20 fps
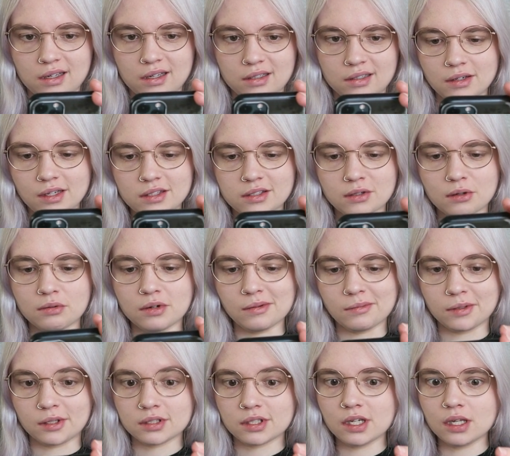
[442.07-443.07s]
Oh, that's so
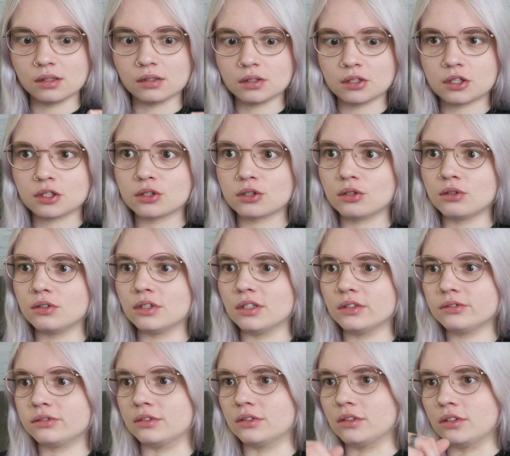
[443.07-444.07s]
weird because he looks so
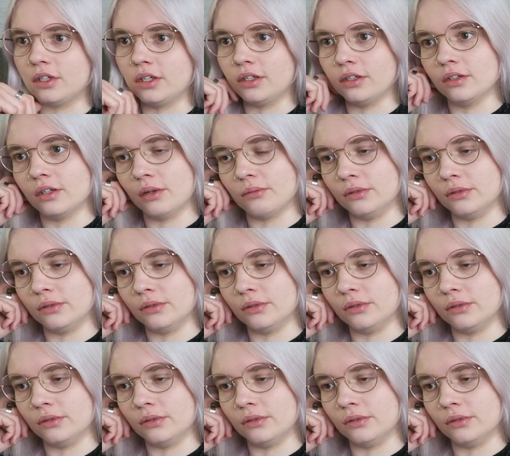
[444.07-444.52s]
different here.